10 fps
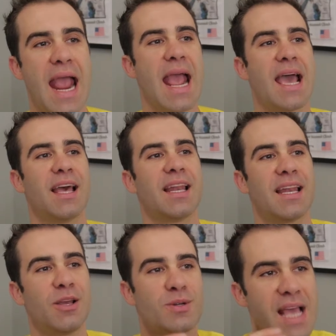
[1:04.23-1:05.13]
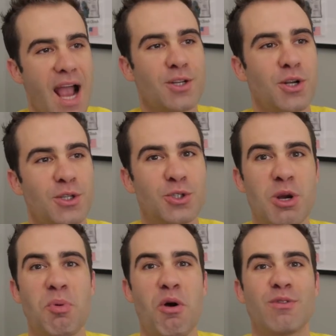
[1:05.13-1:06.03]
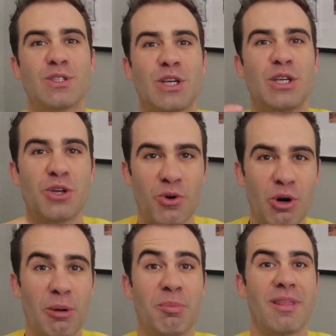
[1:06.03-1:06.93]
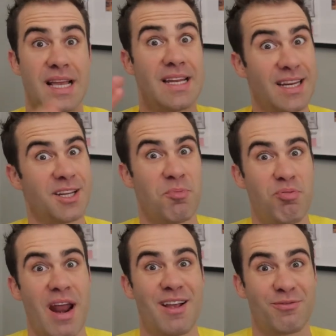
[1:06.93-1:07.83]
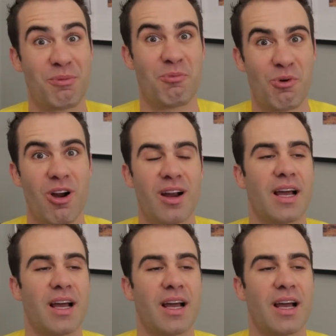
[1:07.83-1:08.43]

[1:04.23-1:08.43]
And it was actually on a trip over to Europe as I needed a break from work.